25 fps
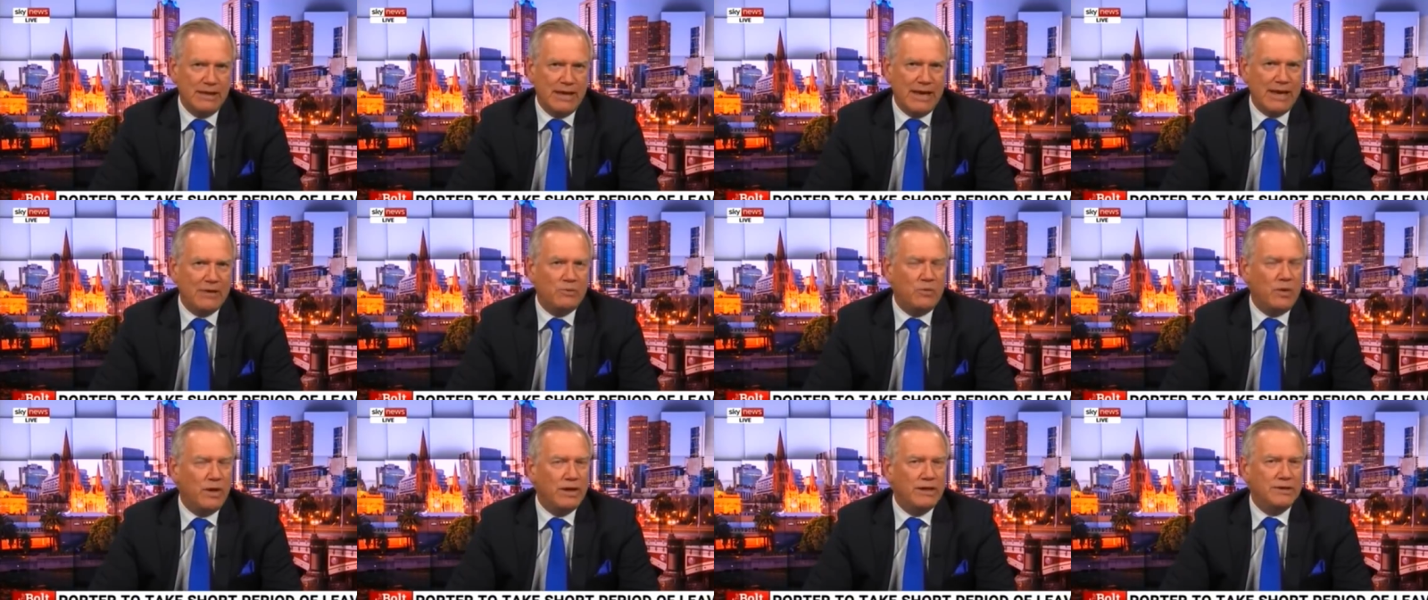
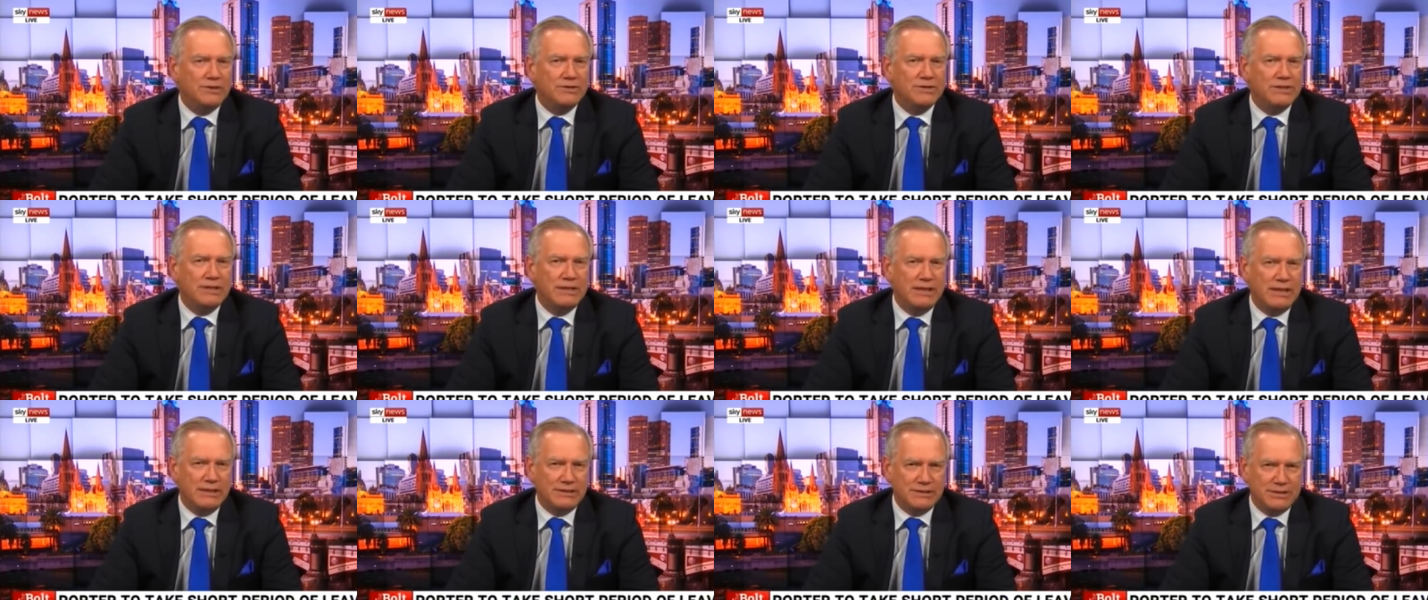and what
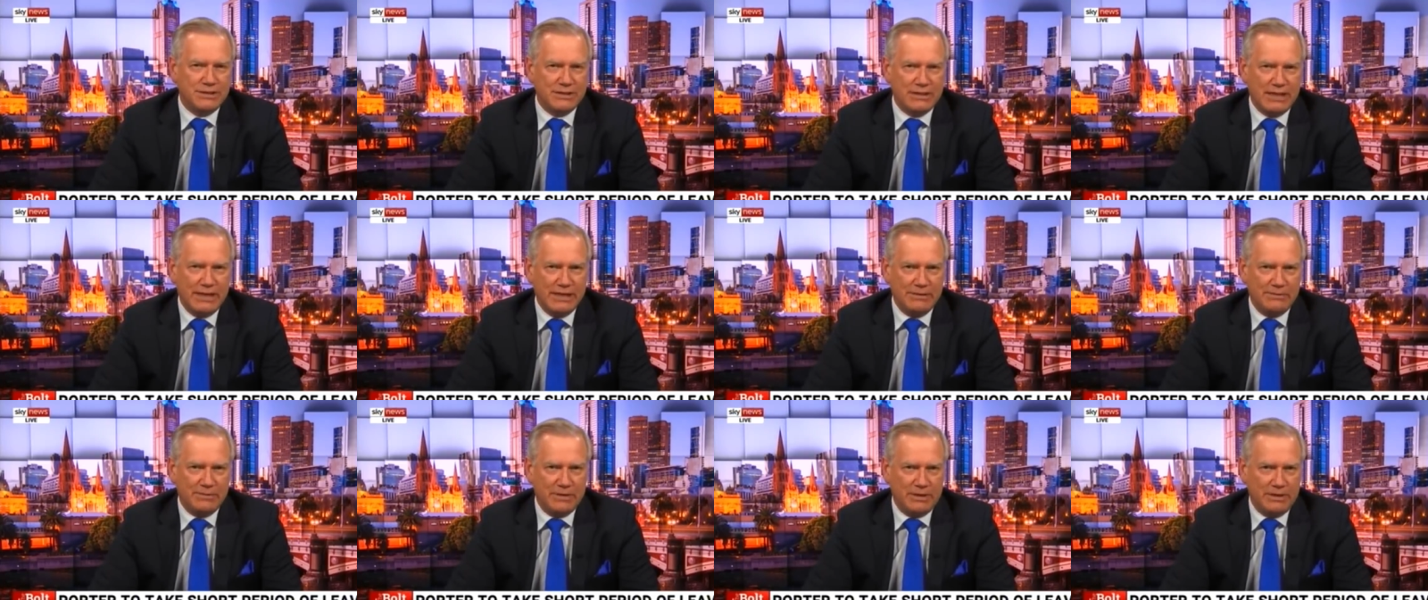else in that
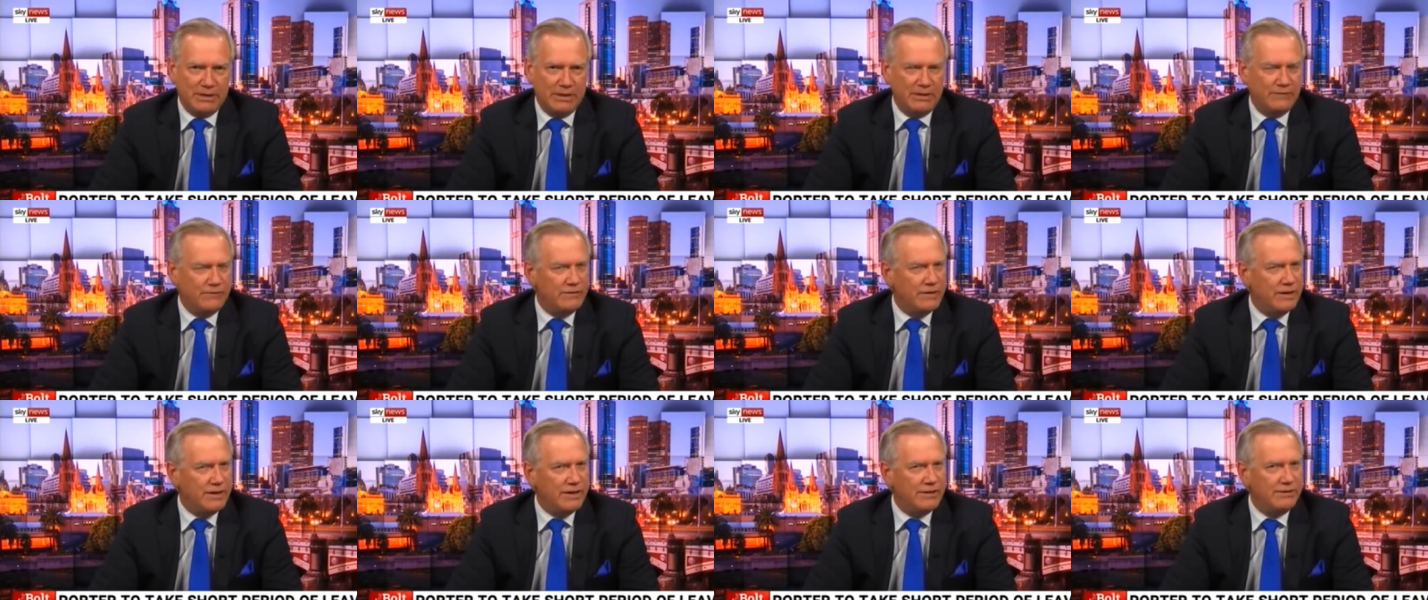statement, a
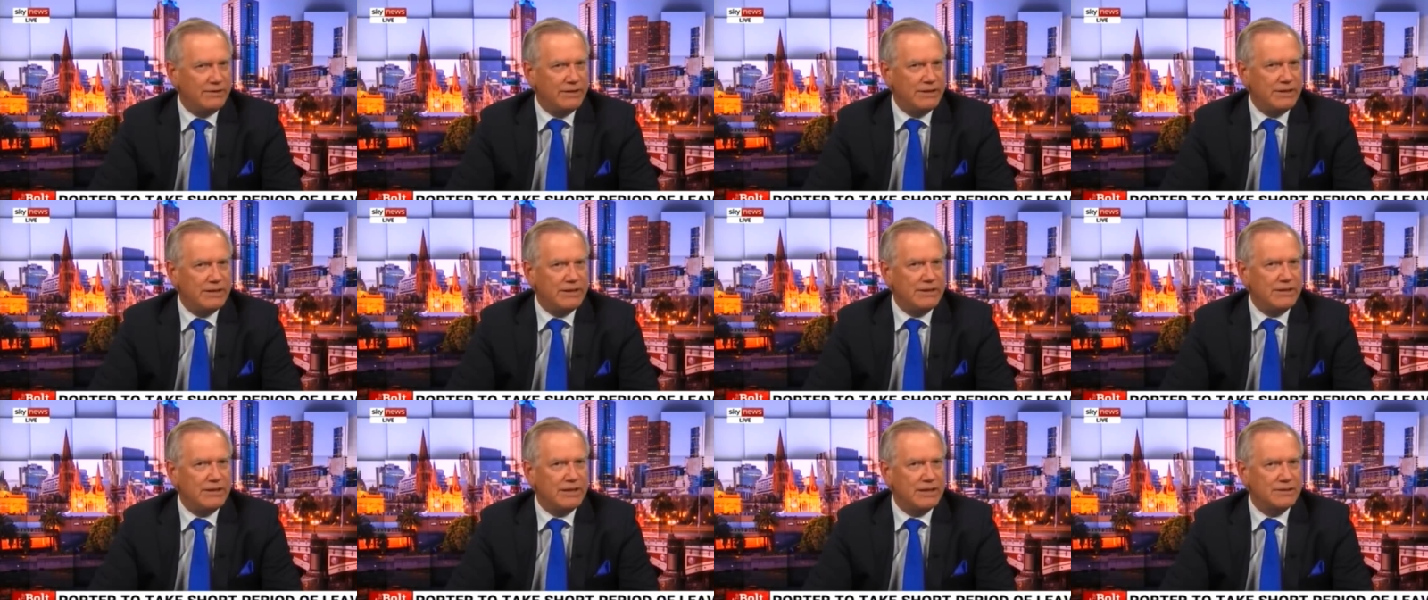very
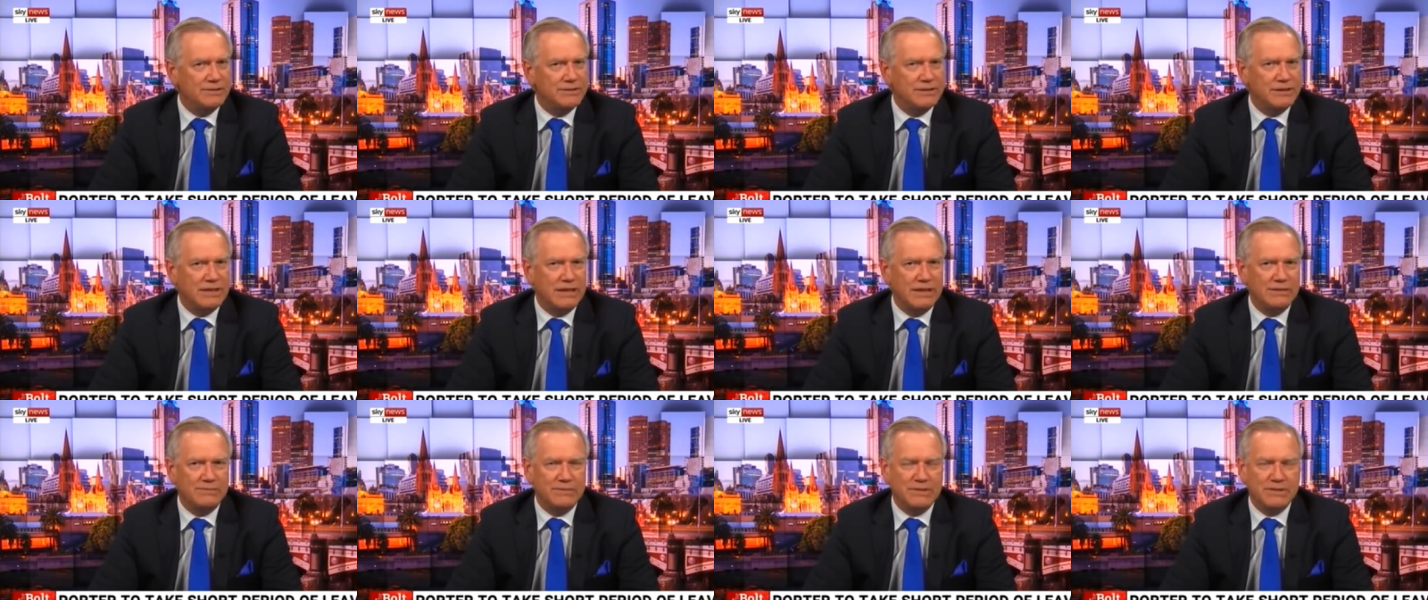detailed
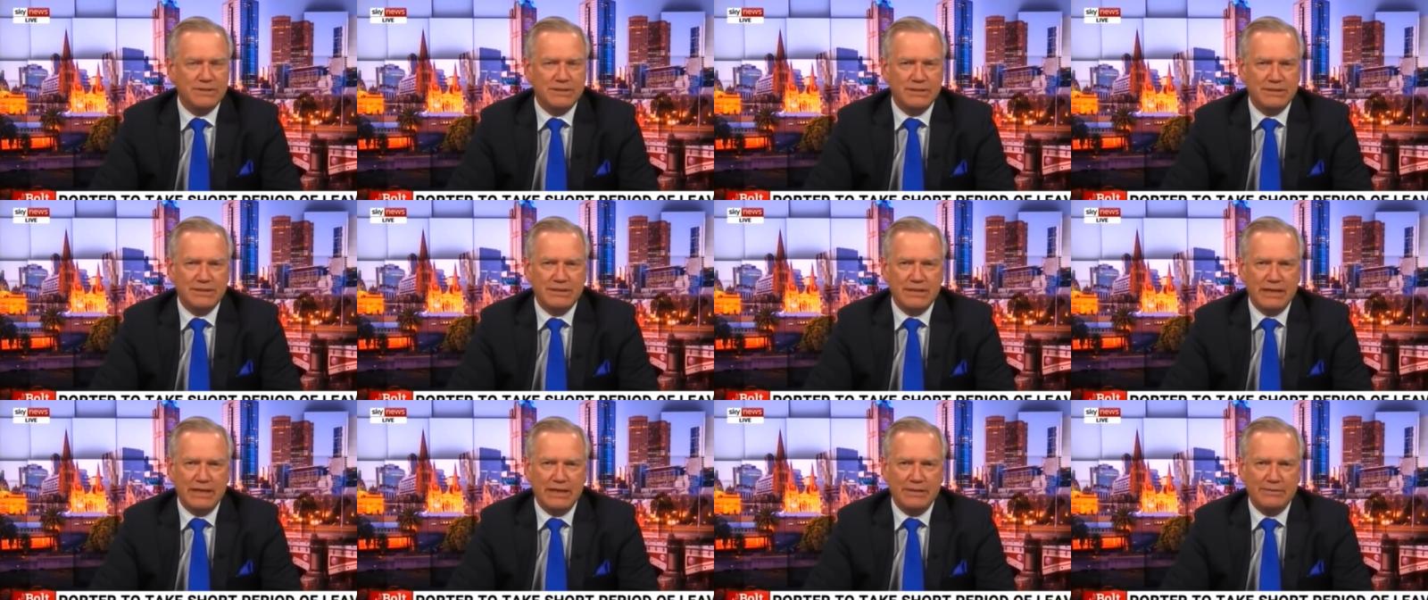statement,
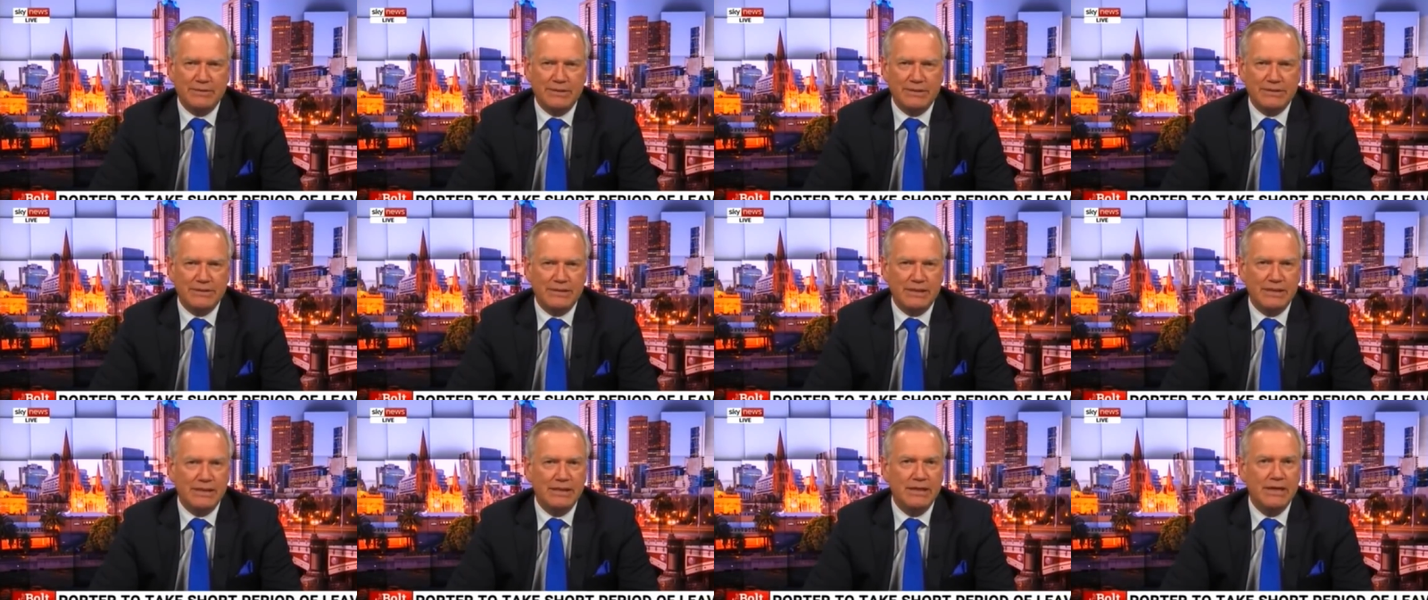says the
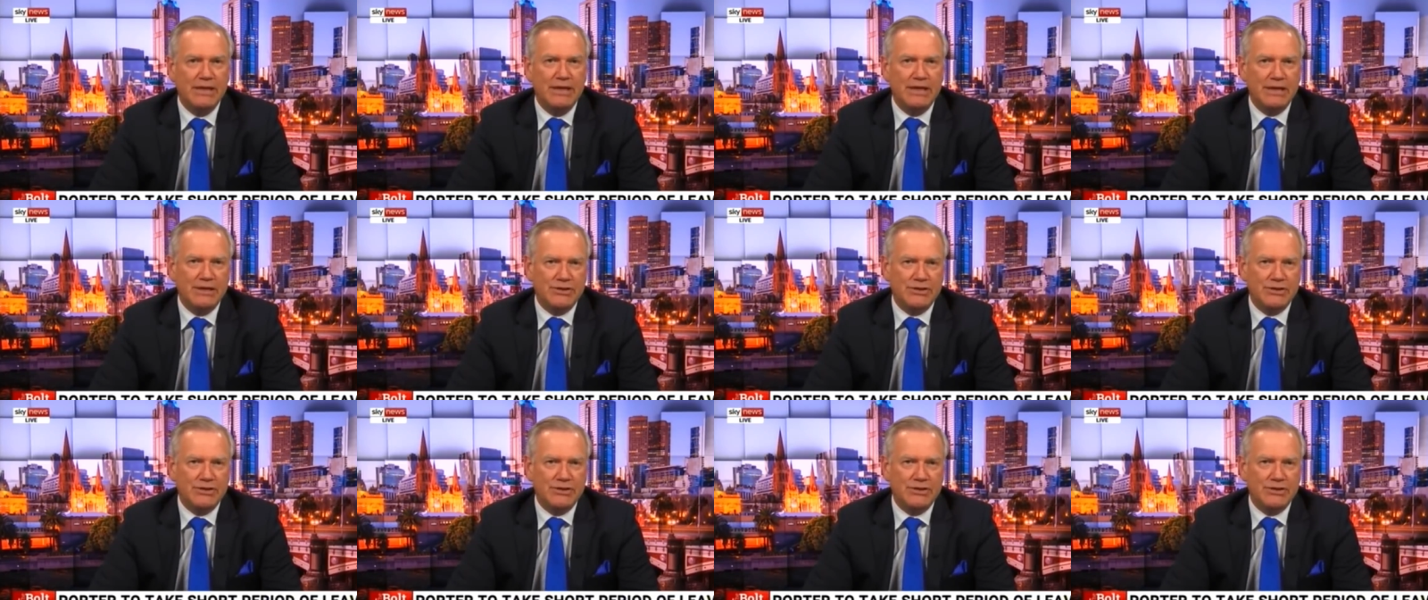ABC,